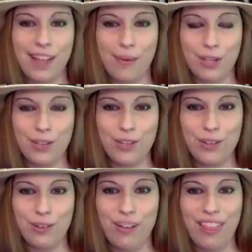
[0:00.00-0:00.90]
And when you
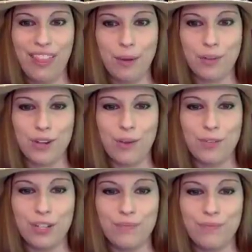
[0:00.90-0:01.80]
do, they will show
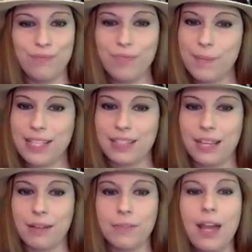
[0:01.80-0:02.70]
up too. It's an
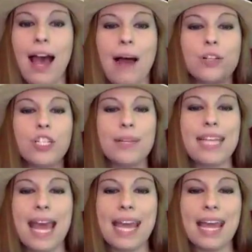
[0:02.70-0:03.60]
amazing thing. I want you to
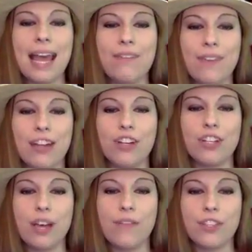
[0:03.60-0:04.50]
be taking
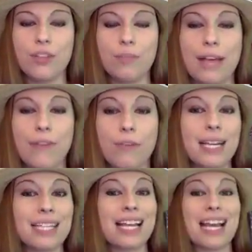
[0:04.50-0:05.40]
advantage of this new platform
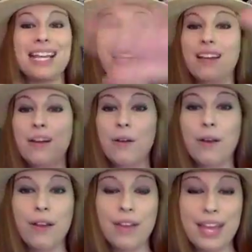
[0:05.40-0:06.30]
because, like I said,
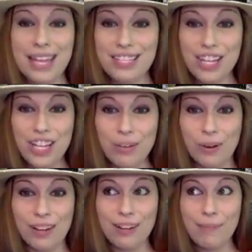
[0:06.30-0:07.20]
it's
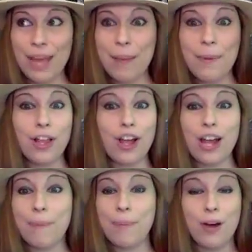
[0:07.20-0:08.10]
new. People
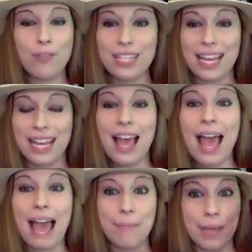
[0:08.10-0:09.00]
are not posting,
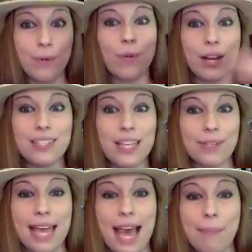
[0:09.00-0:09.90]
and people want to see
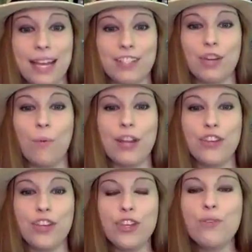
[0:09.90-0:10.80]
what's happening. So
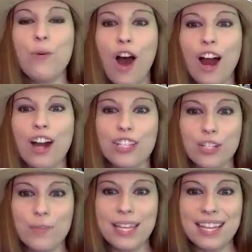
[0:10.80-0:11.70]
when you are
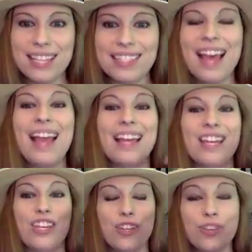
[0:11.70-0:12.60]
doing this,
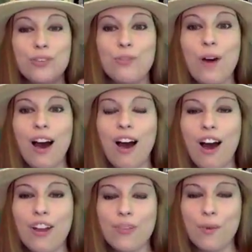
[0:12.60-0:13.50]
you
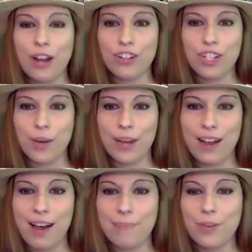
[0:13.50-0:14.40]
are the one showing
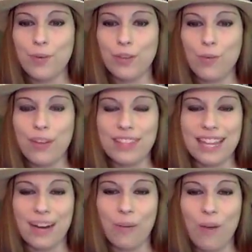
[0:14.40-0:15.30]
up. You are the one that
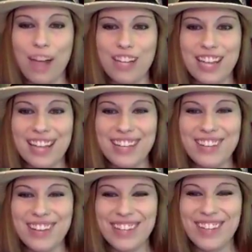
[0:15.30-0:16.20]
they are watching, and
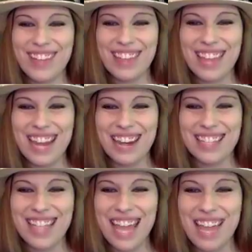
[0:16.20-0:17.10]
you are the one that they are
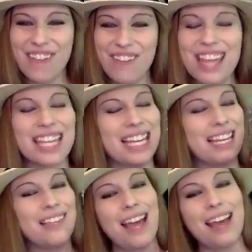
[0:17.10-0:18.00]
staying with.
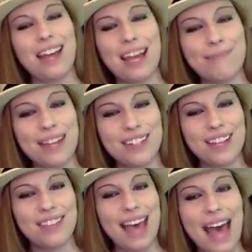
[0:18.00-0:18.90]
Yes, and amen
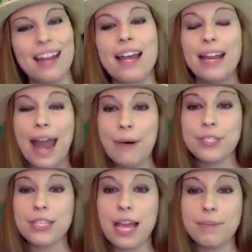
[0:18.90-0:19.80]
to that.
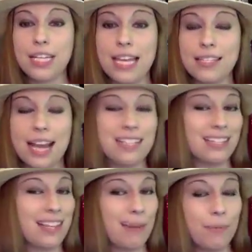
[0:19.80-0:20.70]
Now is the time to test, guys.
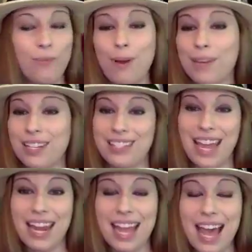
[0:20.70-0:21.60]
I said it before. I'm going to
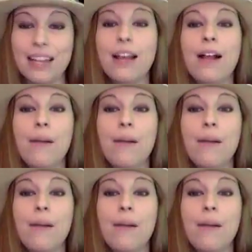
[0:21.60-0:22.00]
say it again.